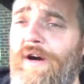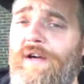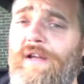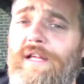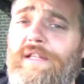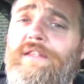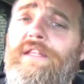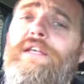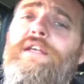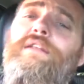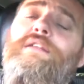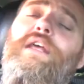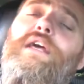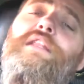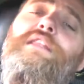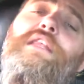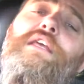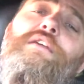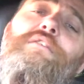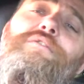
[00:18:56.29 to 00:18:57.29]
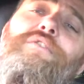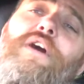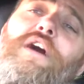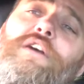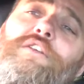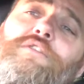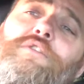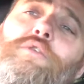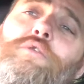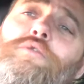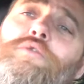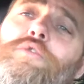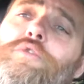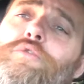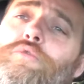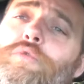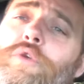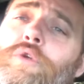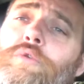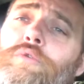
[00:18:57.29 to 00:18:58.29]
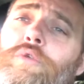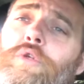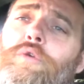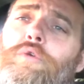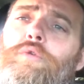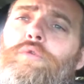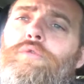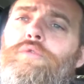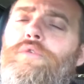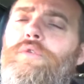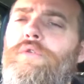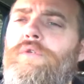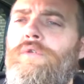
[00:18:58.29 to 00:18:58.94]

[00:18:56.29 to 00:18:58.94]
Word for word: They think they think Fox News is real news.